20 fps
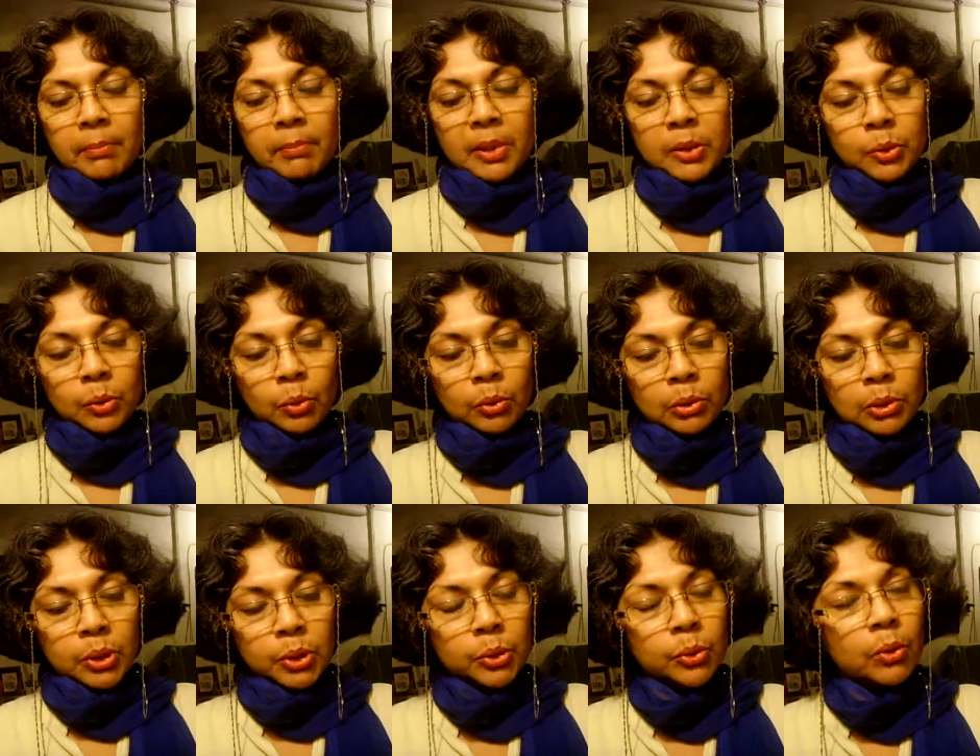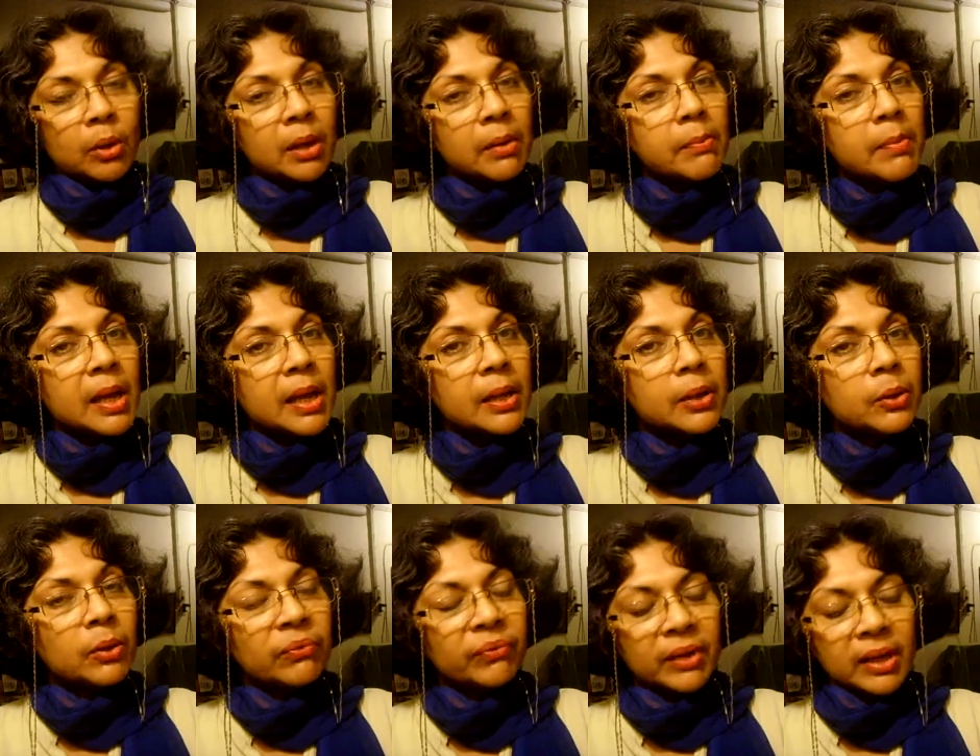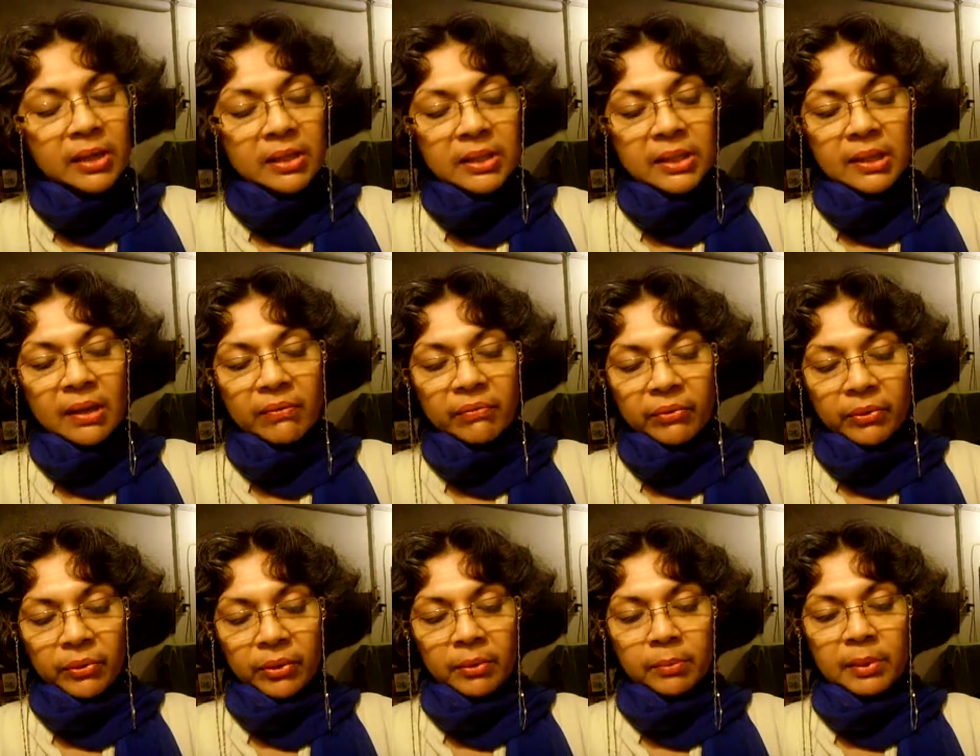but also a man of
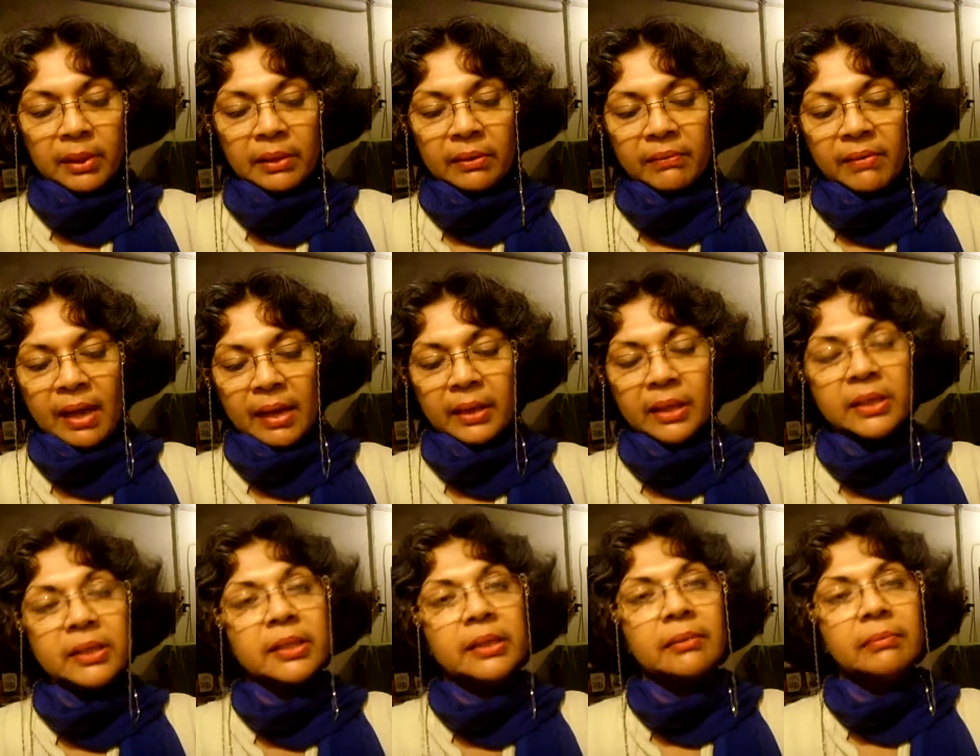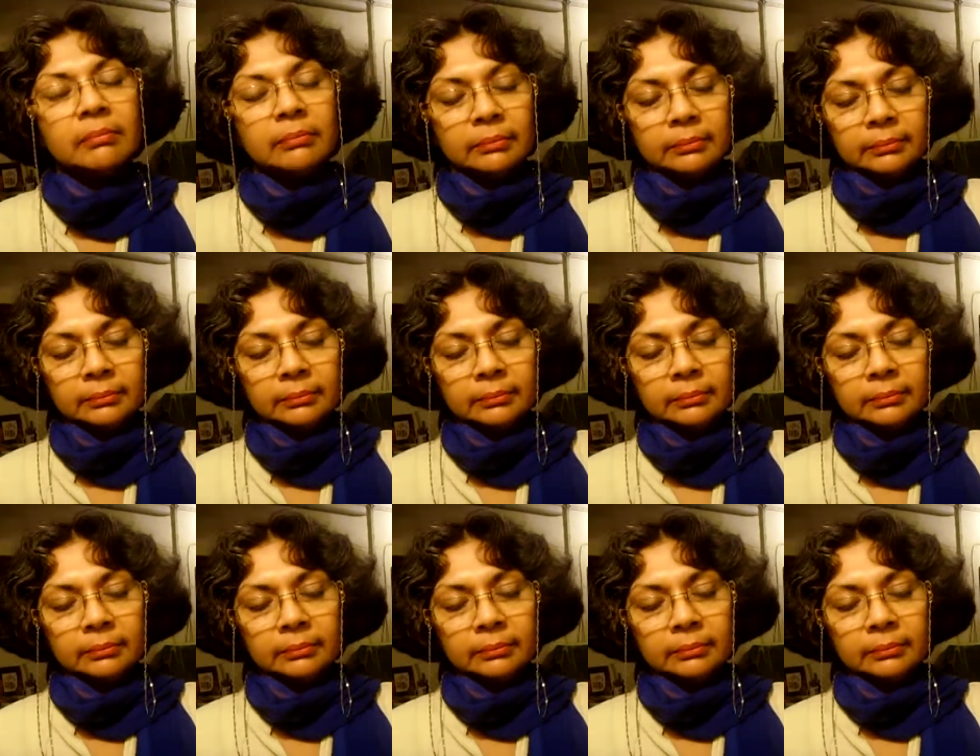insufferable vanity.